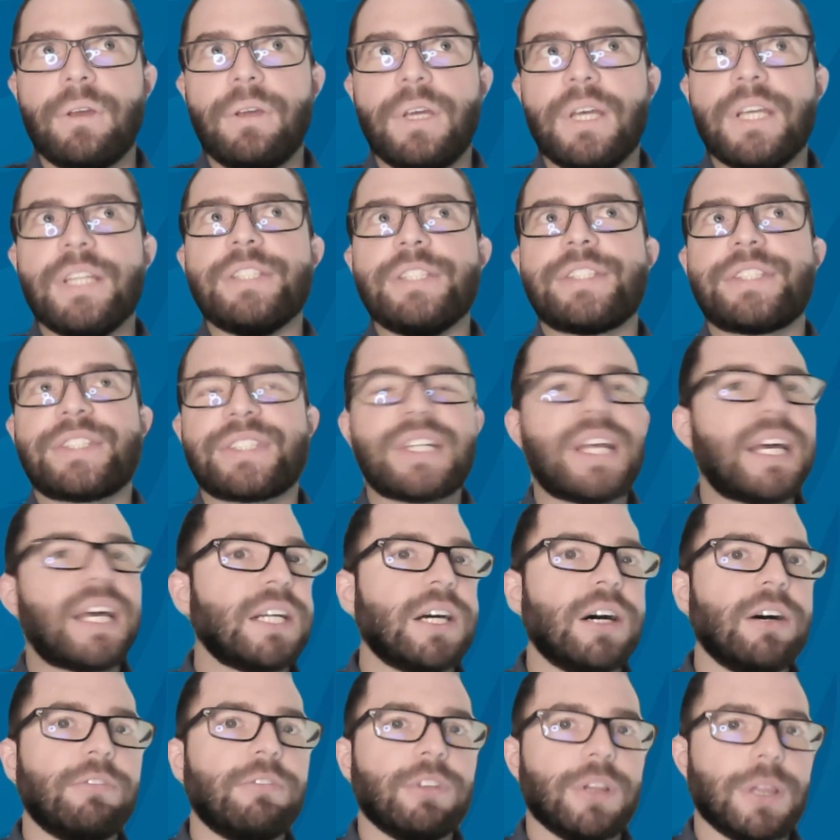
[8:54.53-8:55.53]
Instead
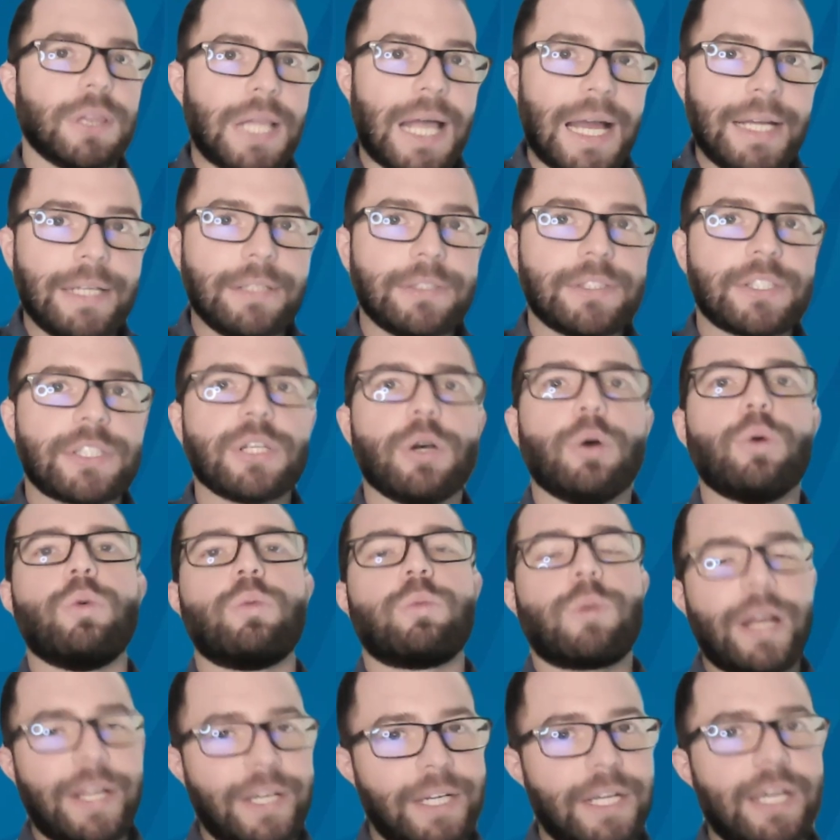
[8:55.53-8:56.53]
of light. So
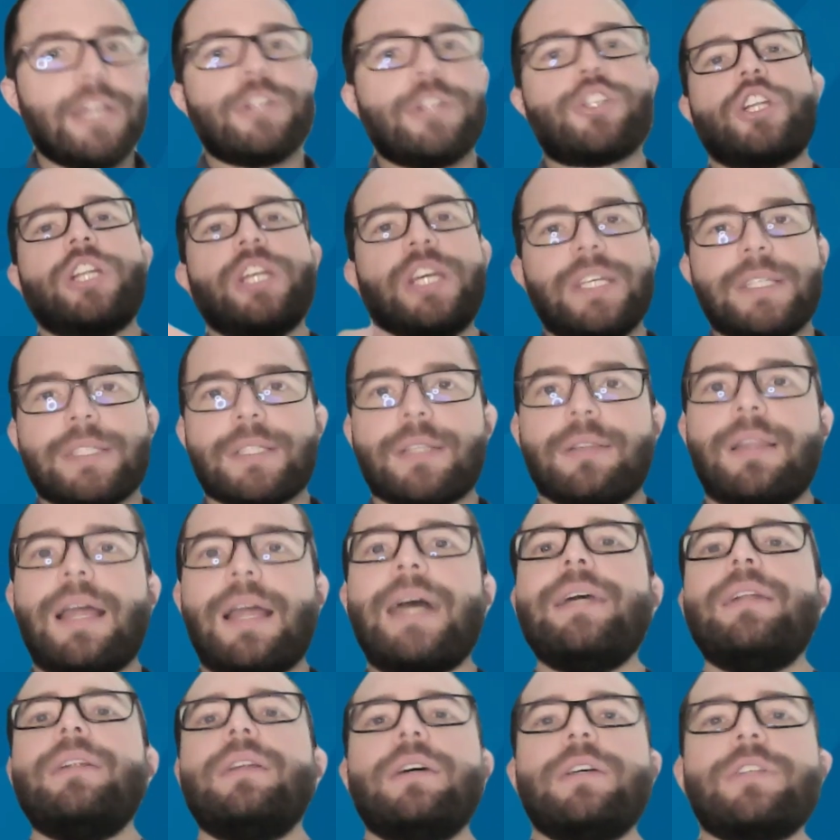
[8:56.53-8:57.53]
radiation is
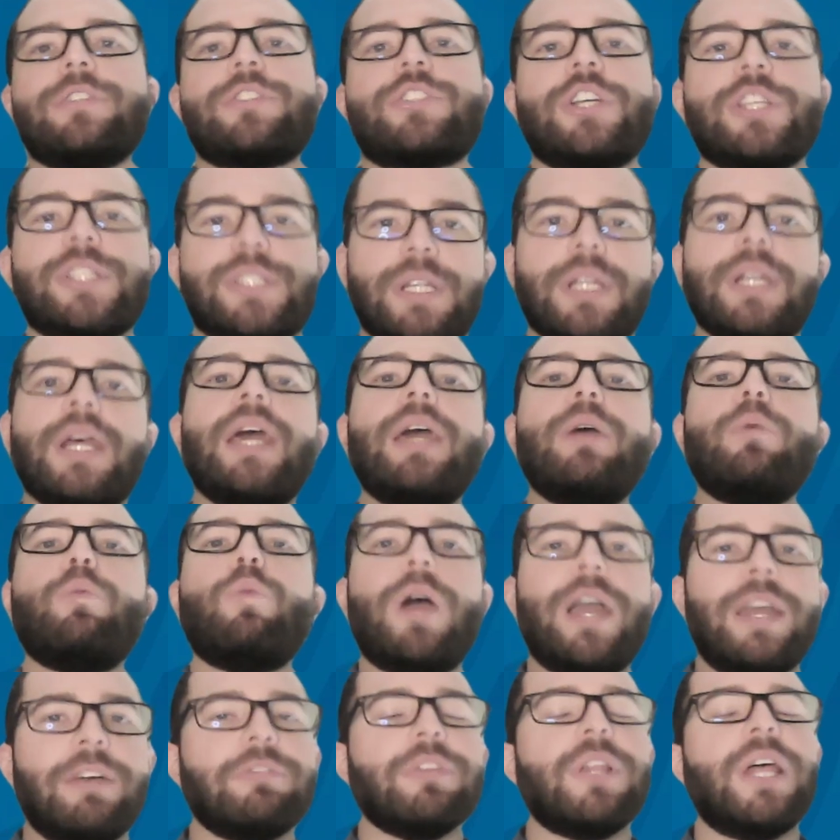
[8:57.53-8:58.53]
light, is just in a
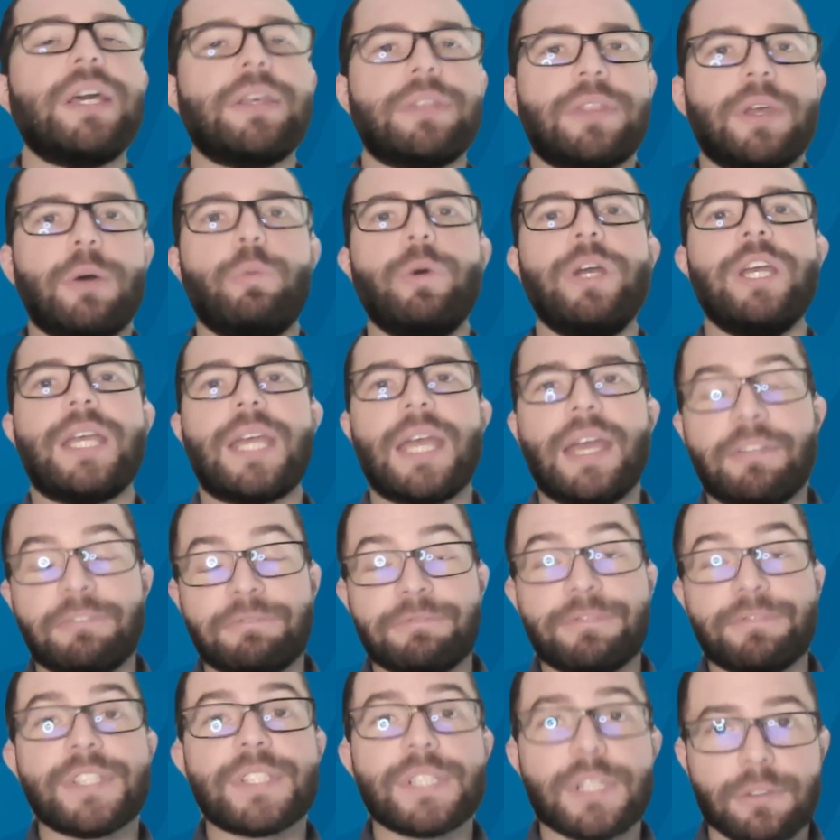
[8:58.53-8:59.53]
wavelength that we can't
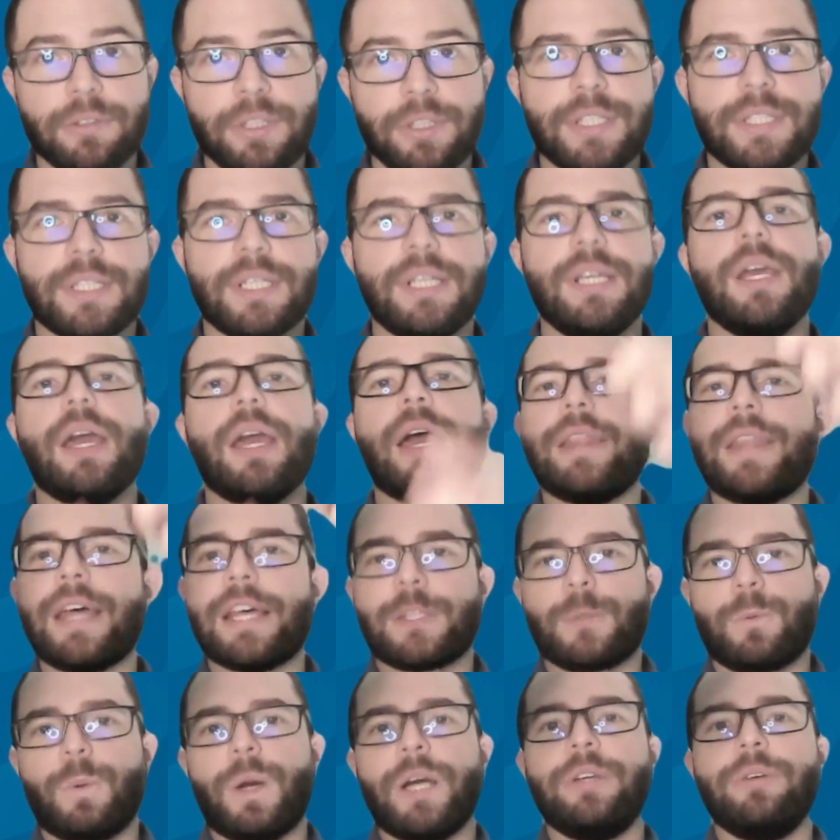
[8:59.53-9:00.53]
physically see, and
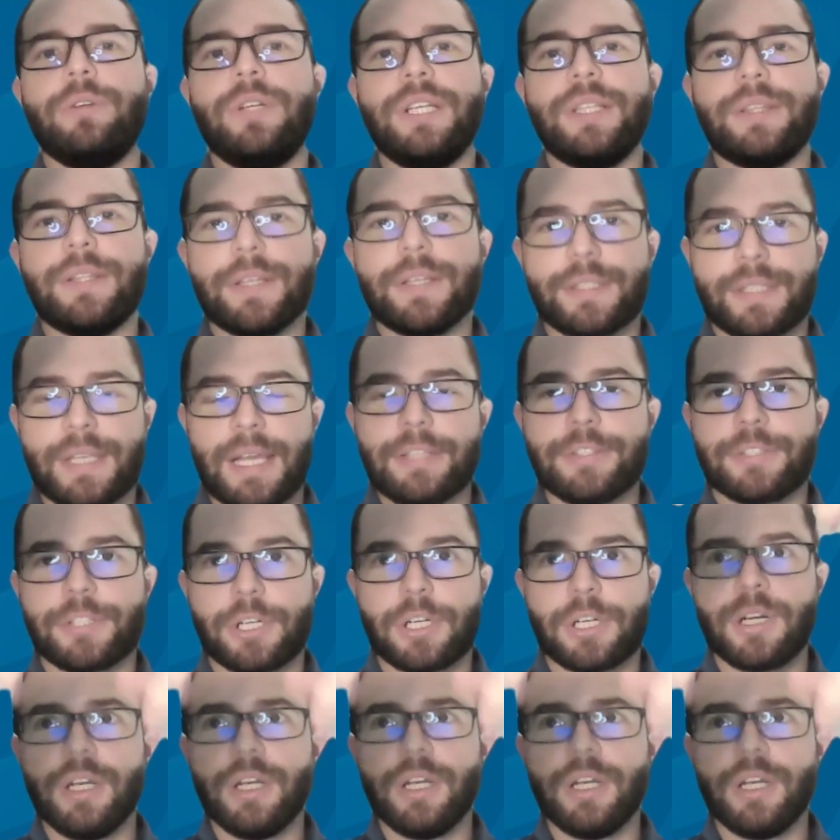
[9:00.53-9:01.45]
that's why you need the sensor.